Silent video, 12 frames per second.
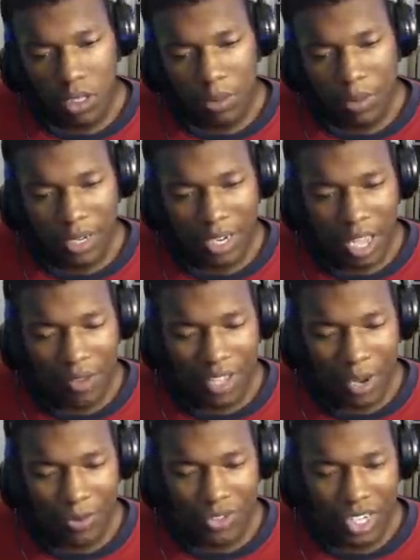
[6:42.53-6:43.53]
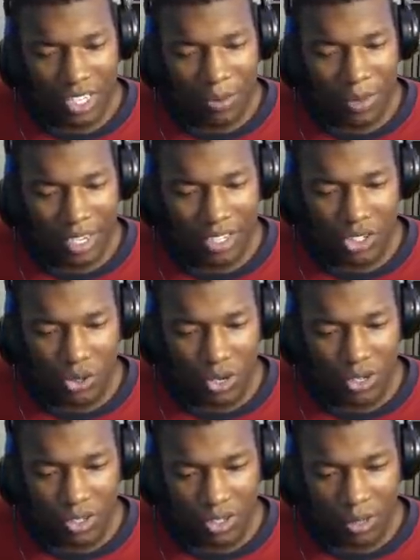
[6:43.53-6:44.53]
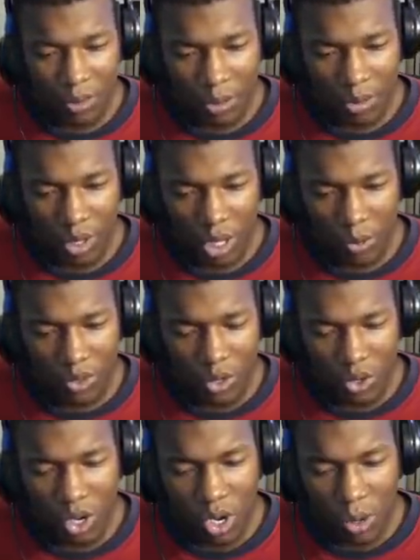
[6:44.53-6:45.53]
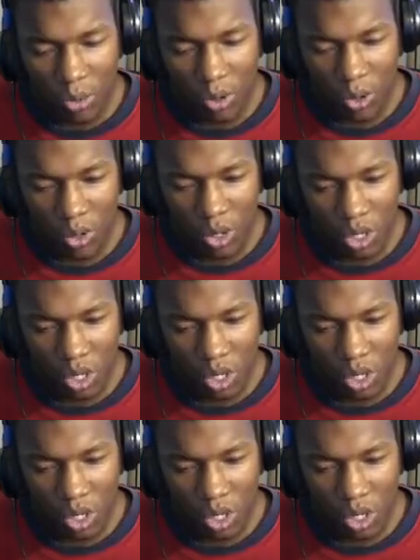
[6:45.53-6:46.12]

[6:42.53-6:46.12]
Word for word: This man Nav got rejected by his crush or something, bro. What's going on, bro?